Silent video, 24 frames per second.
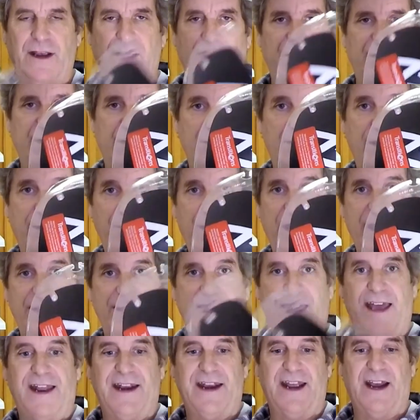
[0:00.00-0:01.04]
So they make
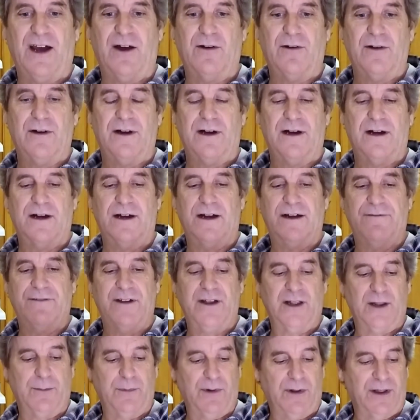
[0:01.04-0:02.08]
that now
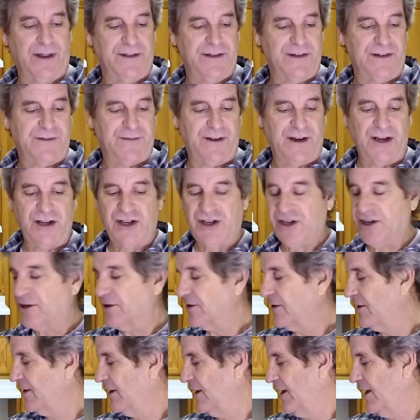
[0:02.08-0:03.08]
available on this face shield.